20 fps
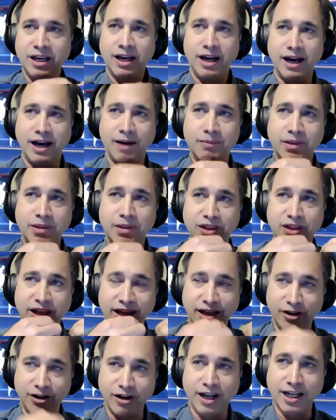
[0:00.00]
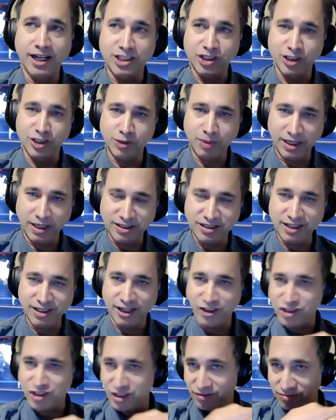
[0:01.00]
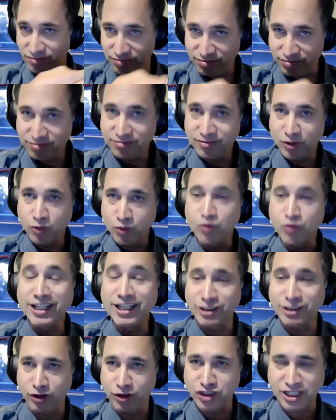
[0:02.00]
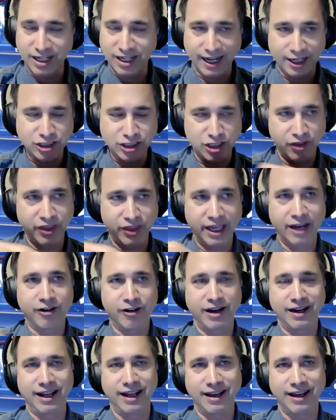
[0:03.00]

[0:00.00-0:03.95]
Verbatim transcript: um, the International Space Station research connection there and,